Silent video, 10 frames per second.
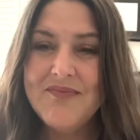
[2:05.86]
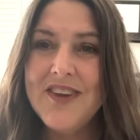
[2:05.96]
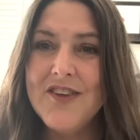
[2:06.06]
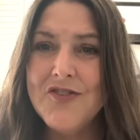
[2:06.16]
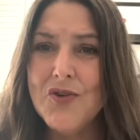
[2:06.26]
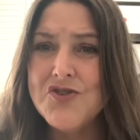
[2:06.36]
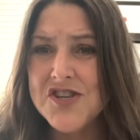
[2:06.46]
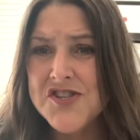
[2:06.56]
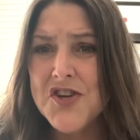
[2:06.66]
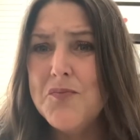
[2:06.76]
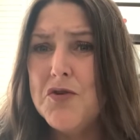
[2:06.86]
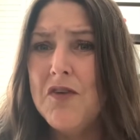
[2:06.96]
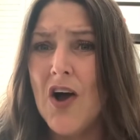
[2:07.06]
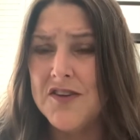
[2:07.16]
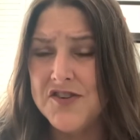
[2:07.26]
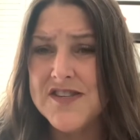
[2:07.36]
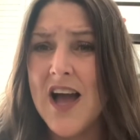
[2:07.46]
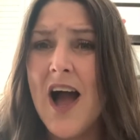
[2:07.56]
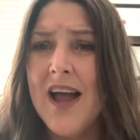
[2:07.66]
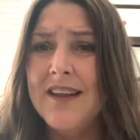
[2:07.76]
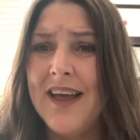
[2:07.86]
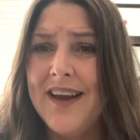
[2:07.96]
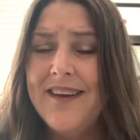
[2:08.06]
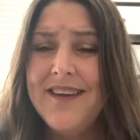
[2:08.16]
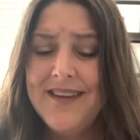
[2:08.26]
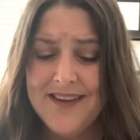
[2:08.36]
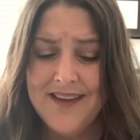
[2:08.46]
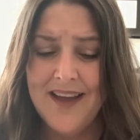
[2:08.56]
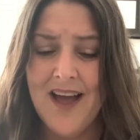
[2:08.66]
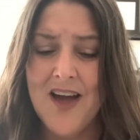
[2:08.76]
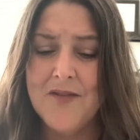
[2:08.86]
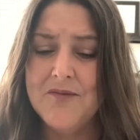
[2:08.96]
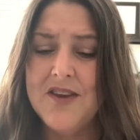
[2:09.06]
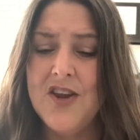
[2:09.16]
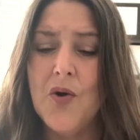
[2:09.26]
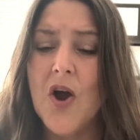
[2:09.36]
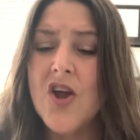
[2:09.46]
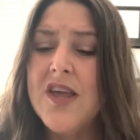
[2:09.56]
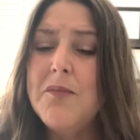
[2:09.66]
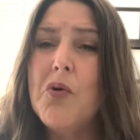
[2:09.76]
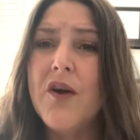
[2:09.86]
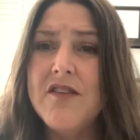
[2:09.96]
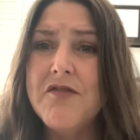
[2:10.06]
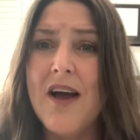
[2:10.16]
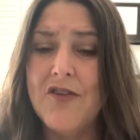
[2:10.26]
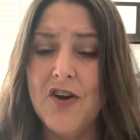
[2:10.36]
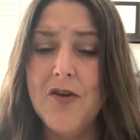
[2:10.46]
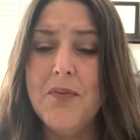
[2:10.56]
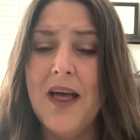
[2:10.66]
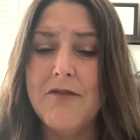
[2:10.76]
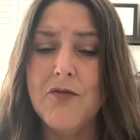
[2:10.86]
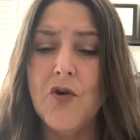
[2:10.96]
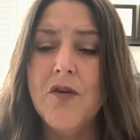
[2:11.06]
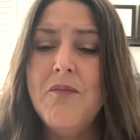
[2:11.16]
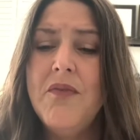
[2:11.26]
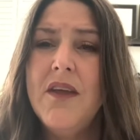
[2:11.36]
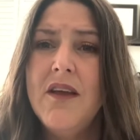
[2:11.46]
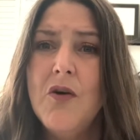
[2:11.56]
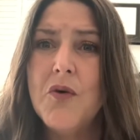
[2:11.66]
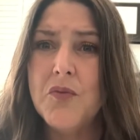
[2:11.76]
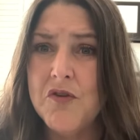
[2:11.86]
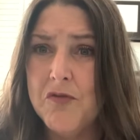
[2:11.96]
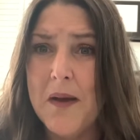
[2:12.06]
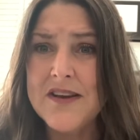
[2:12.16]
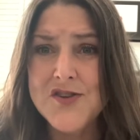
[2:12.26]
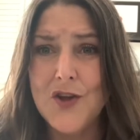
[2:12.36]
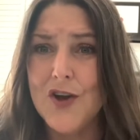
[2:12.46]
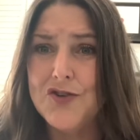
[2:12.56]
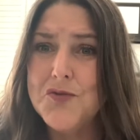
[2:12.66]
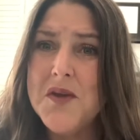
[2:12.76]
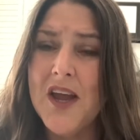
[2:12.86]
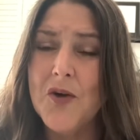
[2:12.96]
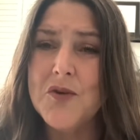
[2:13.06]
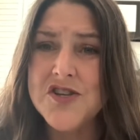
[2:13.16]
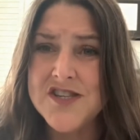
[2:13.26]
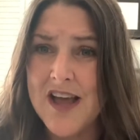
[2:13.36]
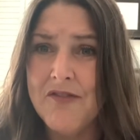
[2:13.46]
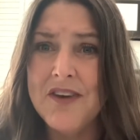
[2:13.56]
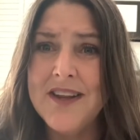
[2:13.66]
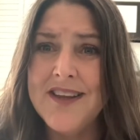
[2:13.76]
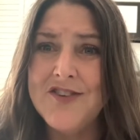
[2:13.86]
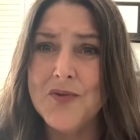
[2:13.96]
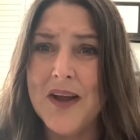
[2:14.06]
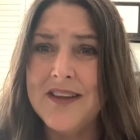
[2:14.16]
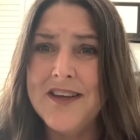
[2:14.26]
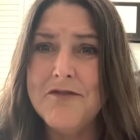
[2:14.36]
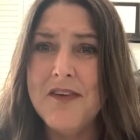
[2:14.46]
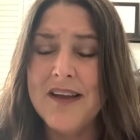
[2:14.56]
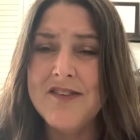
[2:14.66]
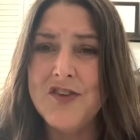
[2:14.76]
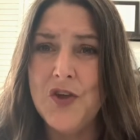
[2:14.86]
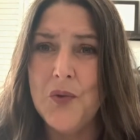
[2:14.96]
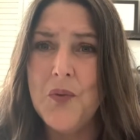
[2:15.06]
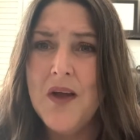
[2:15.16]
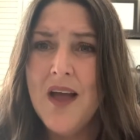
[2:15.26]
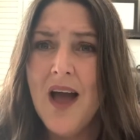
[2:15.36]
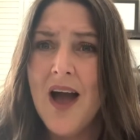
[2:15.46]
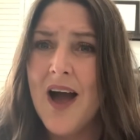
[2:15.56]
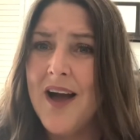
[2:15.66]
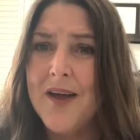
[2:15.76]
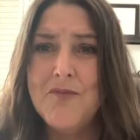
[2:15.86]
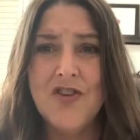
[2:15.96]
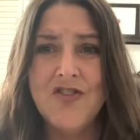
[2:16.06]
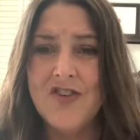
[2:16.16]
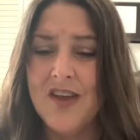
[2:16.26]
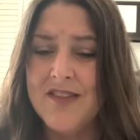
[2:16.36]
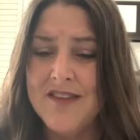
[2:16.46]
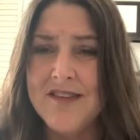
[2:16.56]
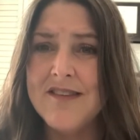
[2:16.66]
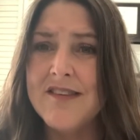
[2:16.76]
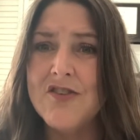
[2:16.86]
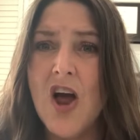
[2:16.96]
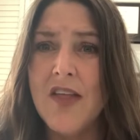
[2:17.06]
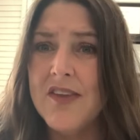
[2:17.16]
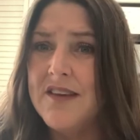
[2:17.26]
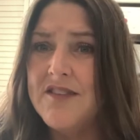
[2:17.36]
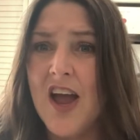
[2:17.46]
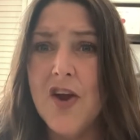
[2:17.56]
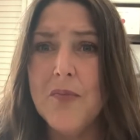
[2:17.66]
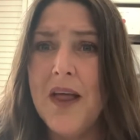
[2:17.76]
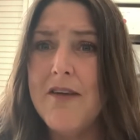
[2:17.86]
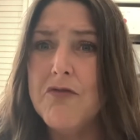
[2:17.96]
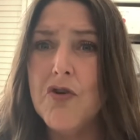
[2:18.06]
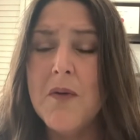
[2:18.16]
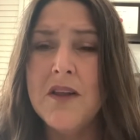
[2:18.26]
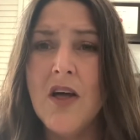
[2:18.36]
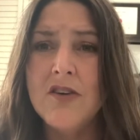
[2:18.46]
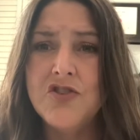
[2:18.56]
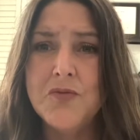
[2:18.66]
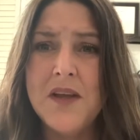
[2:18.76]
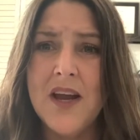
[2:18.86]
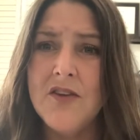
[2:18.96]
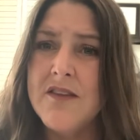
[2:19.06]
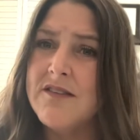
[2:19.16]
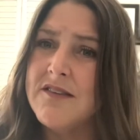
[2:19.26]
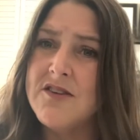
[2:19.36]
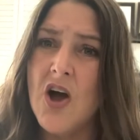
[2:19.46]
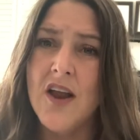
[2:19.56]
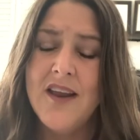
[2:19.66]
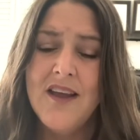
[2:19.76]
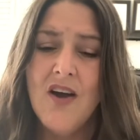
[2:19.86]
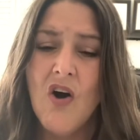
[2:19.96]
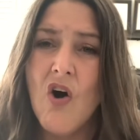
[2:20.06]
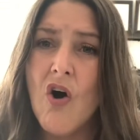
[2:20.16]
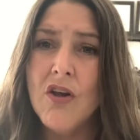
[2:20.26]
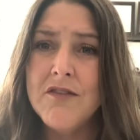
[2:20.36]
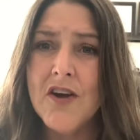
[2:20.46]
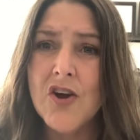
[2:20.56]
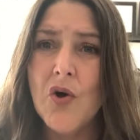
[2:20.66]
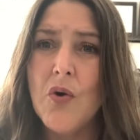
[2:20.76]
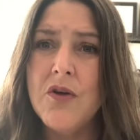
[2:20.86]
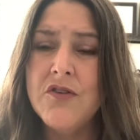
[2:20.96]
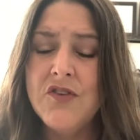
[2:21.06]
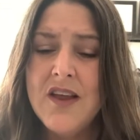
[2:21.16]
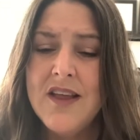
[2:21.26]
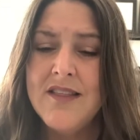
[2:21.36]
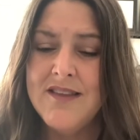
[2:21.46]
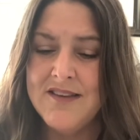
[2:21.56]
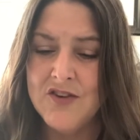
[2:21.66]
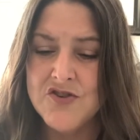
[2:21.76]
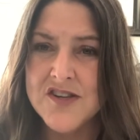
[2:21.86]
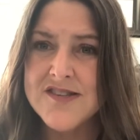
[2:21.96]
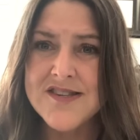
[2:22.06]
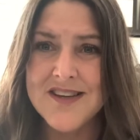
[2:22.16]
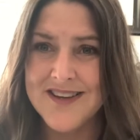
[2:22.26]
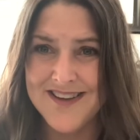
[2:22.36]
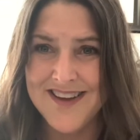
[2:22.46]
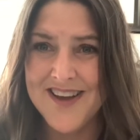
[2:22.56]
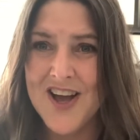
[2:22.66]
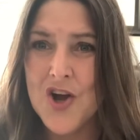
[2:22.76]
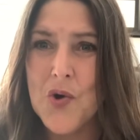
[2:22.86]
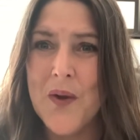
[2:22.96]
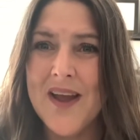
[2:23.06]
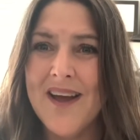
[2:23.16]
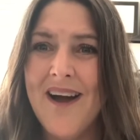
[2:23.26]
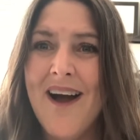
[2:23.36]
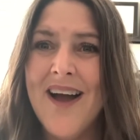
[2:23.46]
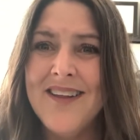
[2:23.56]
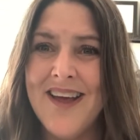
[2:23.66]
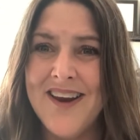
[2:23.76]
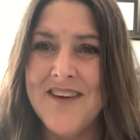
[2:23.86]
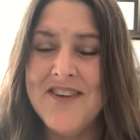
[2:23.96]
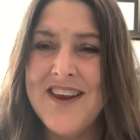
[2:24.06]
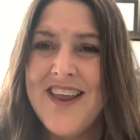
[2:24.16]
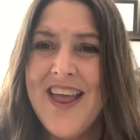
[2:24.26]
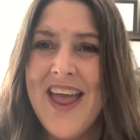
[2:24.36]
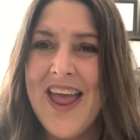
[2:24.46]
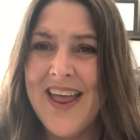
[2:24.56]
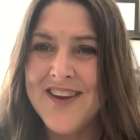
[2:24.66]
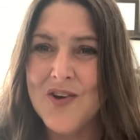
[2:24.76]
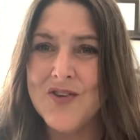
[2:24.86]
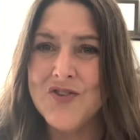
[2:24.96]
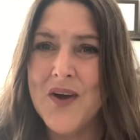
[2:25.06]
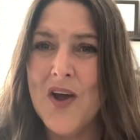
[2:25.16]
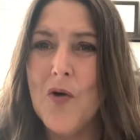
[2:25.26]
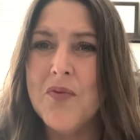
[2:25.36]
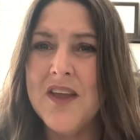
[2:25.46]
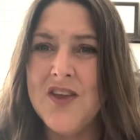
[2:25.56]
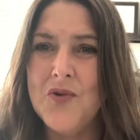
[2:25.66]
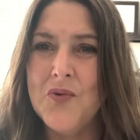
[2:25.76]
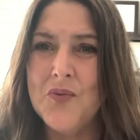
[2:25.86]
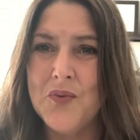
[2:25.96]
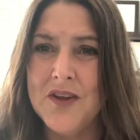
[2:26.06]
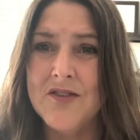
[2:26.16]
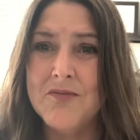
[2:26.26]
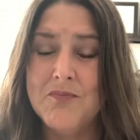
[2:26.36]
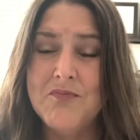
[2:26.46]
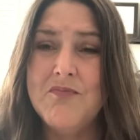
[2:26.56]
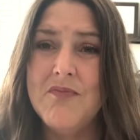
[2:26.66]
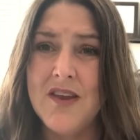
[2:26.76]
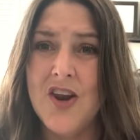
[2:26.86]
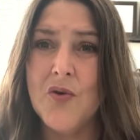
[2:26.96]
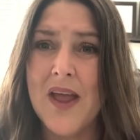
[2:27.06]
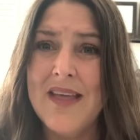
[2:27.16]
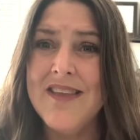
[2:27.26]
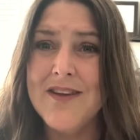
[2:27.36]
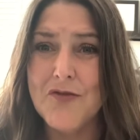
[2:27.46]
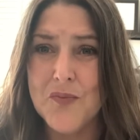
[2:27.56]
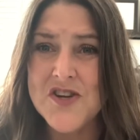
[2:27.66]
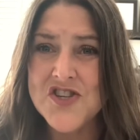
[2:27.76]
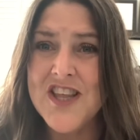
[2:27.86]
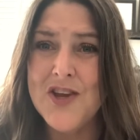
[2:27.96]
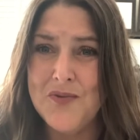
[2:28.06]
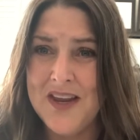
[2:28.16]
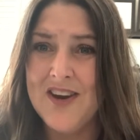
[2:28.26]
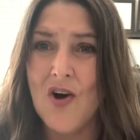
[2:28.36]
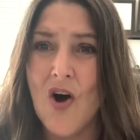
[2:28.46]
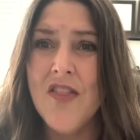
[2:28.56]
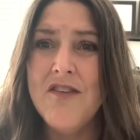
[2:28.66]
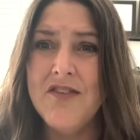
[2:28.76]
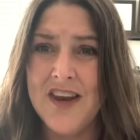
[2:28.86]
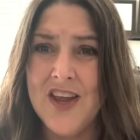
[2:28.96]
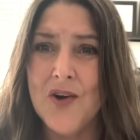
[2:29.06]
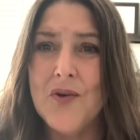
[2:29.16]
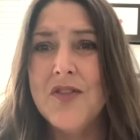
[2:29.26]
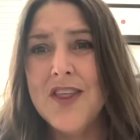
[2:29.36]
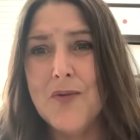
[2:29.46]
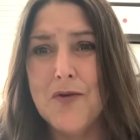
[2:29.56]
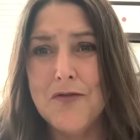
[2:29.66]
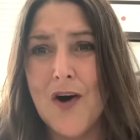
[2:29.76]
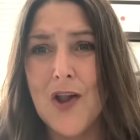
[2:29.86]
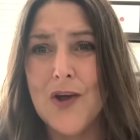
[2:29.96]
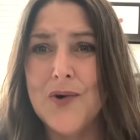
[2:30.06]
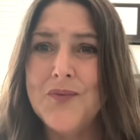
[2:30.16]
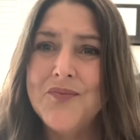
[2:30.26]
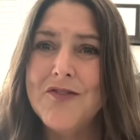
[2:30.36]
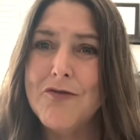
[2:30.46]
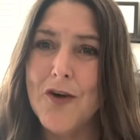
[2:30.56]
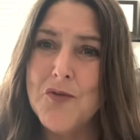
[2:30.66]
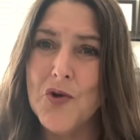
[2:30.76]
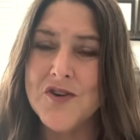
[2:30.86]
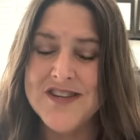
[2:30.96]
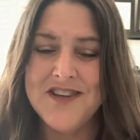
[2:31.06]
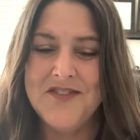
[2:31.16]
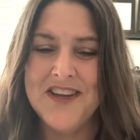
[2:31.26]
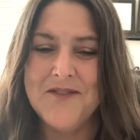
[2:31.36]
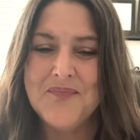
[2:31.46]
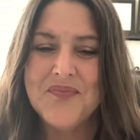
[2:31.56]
So just to move on, just to highlight, um, you know, our key points found on our platform with respect to long-term care, which definitely directly affects you. I'm just, this is not the entire platform on long-term care. This is not all of our goals. These are just a, a quick highlight of it. And also I hope that you will, you know, gain the information that you need on the video that will follow from your TV.